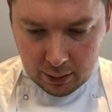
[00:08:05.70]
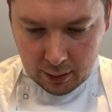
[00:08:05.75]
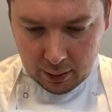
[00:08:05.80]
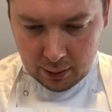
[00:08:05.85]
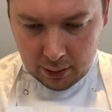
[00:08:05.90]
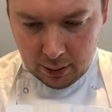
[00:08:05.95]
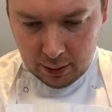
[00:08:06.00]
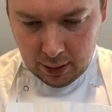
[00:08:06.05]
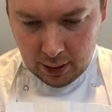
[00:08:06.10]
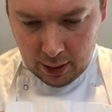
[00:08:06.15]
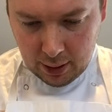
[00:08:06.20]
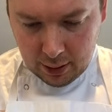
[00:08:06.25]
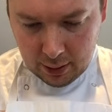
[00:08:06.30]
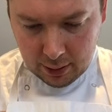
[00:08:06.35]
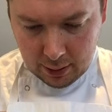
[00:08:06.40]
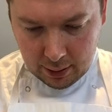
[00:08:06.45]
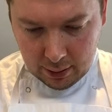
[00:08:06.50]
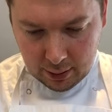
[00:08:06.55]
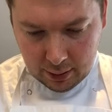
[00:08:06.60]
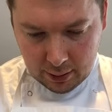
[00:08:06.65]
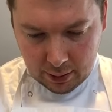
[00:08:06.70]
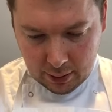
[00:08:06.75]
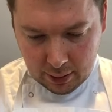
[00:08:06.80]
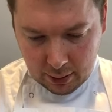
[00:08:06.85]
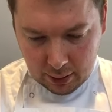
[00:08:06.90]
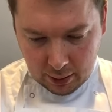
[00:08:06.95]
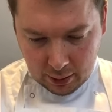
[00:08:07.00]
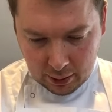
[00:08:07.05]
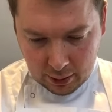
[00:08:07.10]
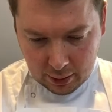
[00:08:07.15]
And then
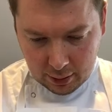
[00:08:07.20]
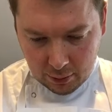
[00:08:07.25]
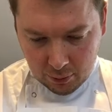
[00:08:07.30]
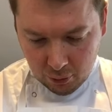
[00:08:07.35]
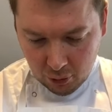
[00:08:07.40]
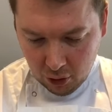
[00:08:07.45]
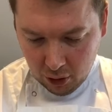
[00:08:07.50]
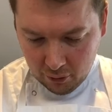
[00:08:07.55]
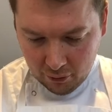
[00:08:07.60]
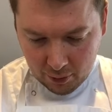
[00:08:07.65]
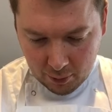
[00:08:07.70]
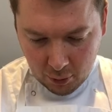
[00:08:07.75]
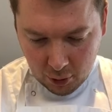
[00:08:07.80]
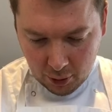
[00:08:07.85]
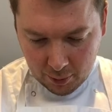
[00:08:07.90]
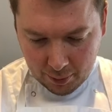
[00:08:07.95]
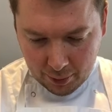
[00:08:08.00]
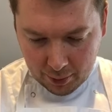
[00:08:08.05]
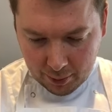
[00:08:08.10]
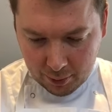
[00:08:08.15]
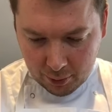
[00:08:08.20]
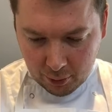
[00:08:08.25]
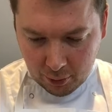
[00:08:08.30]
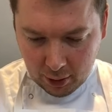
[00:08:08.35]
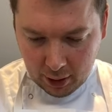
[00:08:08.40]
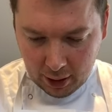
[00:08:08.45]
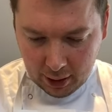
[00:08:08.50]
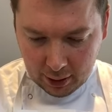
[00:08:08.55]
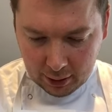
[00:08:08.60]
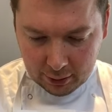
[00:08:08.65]
you can roll them up, but what
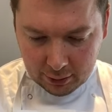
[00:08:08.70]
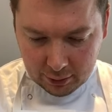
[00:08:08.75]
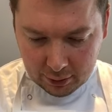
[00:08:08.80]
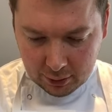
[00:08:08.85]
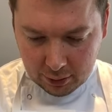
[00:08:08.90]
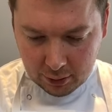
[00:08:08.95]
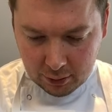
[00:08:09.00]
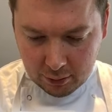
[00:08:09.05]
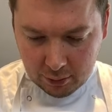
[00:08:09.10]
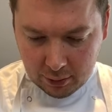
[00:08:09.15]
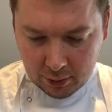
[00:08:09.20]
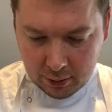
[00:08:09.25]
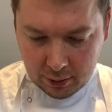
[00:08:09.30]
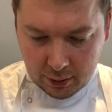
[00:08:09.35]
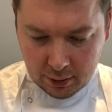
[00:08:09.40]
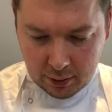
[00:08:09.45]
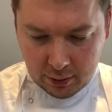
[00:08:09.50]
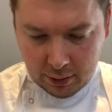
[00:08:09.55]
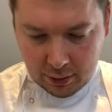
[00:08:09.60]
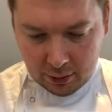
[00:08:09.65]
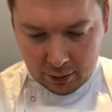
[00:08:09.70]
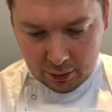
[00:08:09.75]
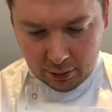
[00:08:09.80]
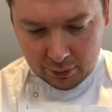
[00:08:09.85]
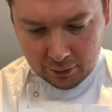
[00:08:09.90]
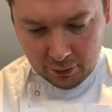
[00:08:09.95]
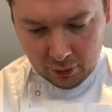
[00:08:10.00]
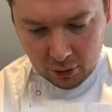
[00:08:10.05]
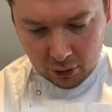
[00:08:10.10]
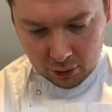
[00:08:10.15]
I like to do is just
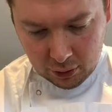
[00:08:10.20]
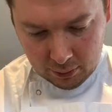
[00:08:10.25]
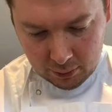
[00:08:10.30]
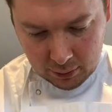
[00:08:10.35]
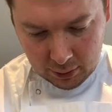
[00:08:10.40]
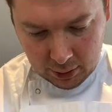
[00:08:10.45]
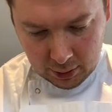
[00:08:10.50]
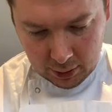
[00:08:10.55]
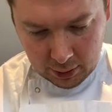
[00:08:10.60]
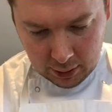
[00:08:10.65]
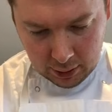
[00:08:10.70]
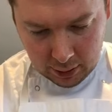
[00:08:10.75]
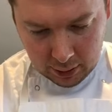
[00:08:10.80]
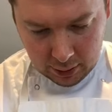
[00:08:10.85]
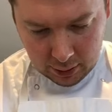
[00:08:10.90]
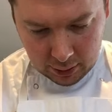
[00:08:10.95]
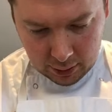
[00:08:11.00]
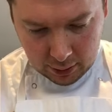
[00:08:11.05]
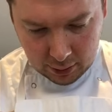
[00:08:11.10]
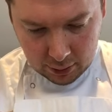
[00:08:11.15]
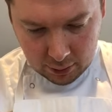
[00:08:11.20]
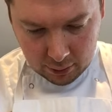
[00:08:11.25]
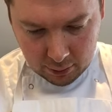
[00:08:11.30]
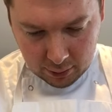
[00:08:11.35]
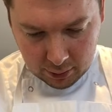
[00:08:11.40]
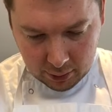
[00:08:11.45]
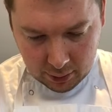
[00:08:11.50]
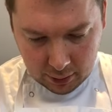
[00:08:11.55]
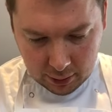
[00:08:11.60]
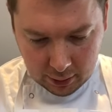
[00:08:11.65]
fold them into
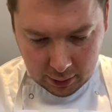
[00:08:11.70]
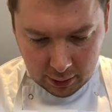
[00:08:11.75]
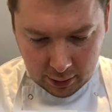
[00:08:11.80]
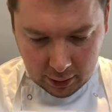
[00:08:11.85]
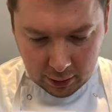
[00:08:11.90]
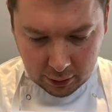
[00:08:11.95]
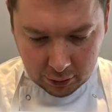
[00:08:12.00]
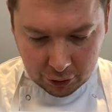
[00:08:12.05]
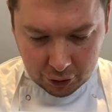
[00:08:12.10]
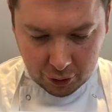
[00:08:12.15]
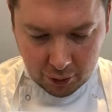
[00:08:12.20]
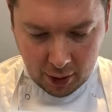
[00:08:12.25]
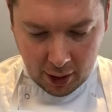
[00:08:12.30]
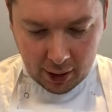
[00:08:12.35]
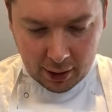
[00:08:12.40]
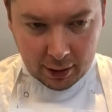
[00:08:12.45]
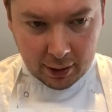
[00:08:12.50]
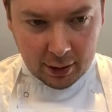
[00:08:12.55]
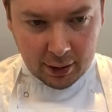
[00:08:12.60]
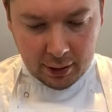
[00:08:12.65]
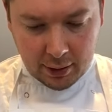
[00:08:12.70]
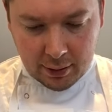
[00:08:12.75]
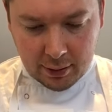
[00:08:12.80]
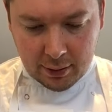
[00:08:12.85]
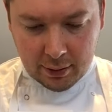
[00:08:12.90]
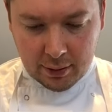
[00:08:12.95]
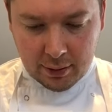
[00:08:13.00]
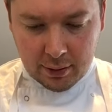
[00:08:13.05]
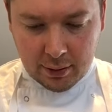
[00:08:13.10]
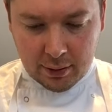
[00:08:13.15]
a little triangle.
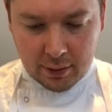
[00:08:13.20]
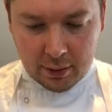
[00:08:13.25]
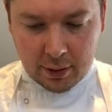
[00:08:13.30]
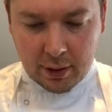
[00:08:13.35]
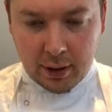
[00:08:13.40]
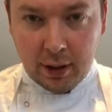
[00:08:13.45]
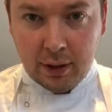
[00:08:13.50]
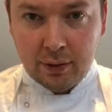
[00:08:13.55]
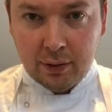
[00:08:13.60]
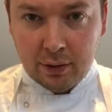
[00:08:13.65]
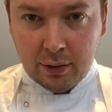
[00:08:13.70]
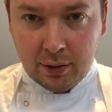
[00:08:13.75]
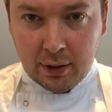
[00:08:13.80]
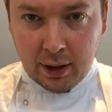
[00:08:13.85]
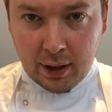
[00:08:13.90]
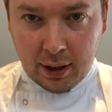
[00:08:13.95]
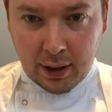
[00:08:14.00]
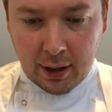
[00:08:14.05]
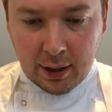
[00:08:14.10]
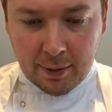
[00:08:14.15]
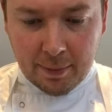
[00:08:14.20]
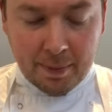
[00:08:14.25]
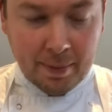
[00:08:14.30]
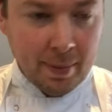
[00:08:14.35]
Okay, so just like that.